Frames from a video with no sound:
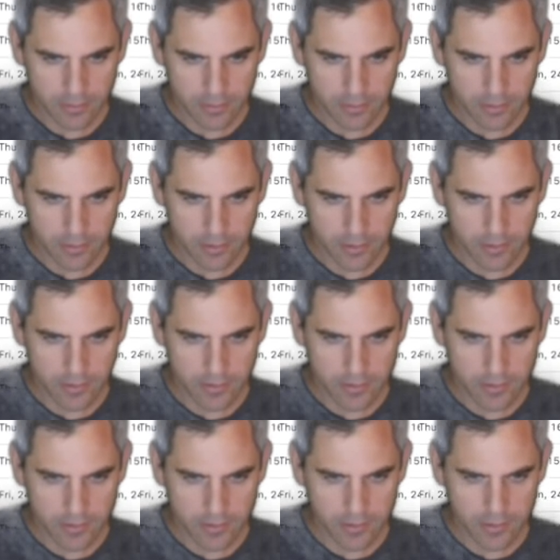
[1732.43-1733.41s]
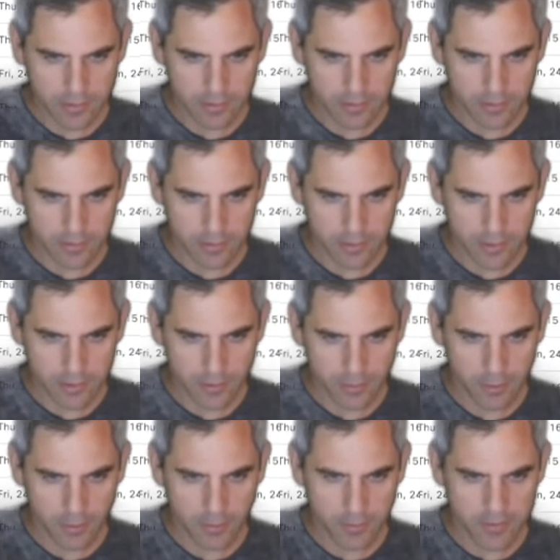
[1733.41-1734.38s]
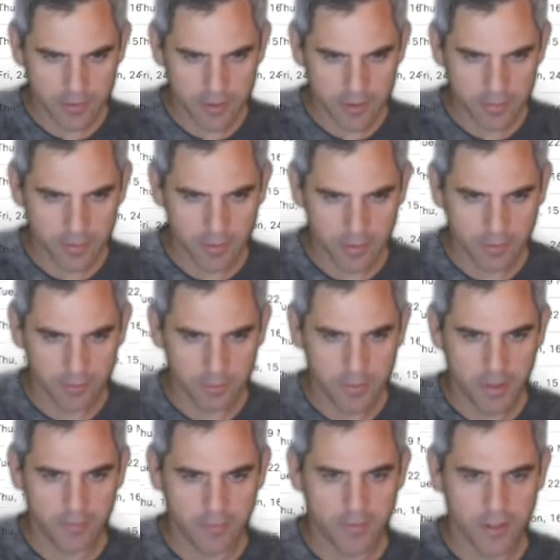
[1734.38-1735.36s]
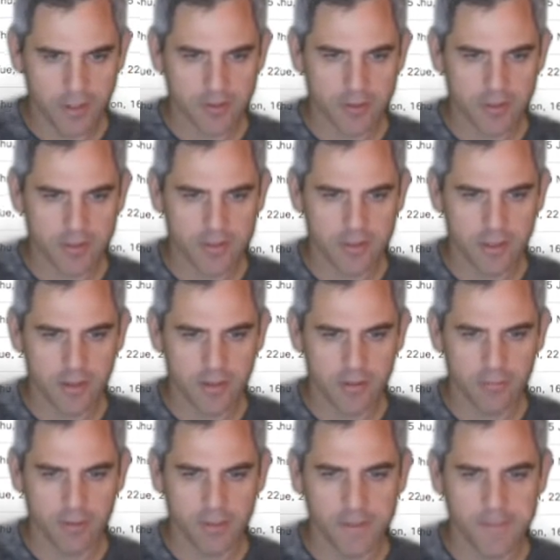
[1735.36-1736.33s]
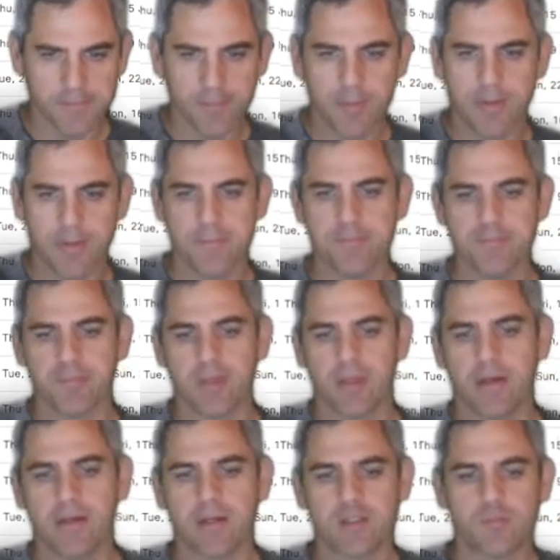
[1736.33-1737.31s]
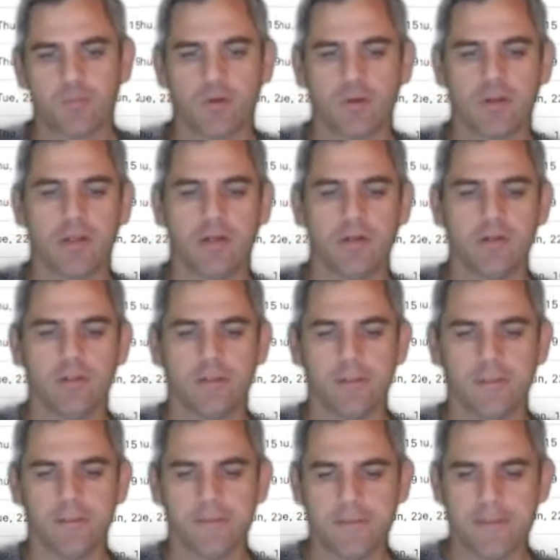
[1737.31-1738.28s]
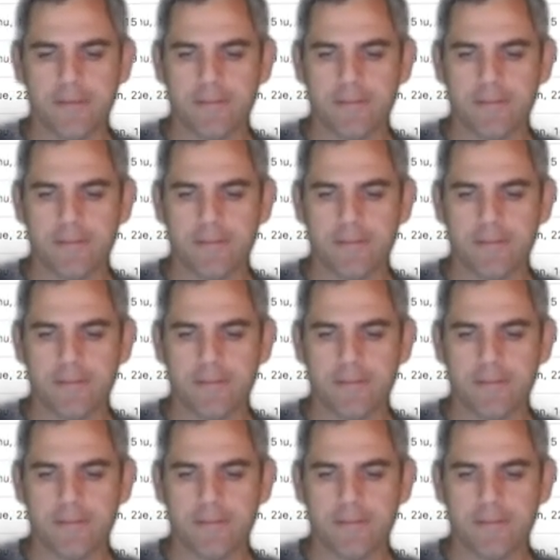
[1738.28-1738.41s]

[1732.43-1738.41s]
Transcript: I don't see it. Oh, it was this one, manufacturing CA3. I exported that earlier.